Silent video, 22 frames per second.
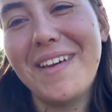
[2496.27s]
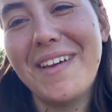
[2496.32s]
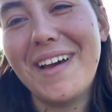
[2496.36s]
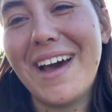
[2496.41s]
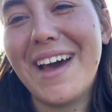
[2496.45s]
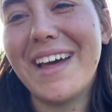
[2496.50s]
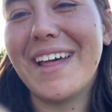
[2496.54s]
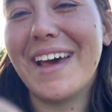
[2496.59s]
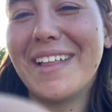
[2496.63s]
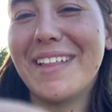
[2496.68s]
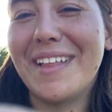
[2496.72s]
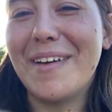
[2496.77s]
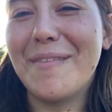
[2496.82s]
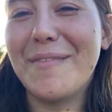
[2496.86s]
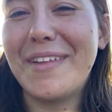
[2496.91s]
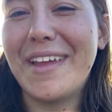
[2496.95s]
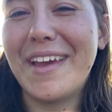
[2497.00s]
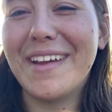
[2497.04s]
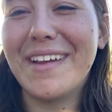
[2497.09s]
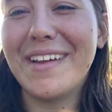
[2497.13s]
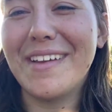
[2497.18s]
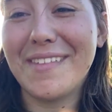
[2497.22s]
And I loved
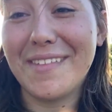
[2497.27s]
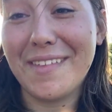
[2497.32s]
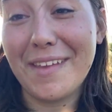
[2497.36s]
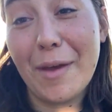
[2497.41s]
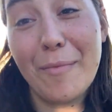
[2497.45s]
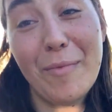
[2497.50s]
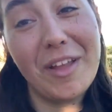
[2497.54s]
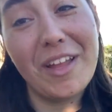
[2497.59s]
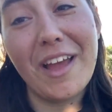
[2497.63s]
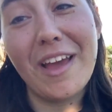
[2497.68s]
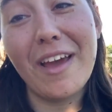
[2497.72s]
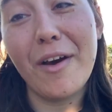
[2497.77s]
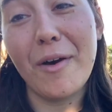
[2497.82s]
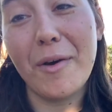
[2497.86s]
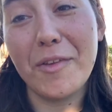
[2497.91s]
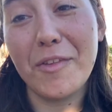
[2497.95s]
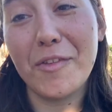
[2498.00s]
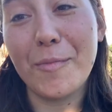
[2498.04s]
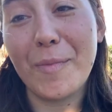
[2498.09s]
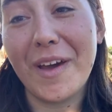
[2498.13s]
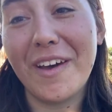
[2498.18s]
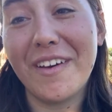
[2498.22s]
it because, I mean, I
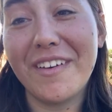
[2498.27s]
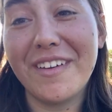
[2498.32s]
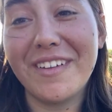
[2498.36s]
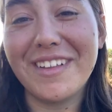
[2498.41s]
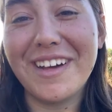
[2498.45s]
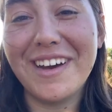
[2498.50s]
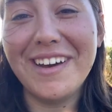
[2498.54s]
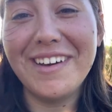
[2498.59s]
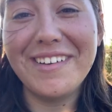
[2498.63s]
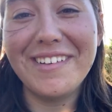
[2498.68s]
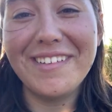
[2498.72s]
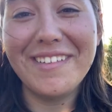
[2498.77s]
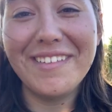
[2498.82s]
always smile a lot.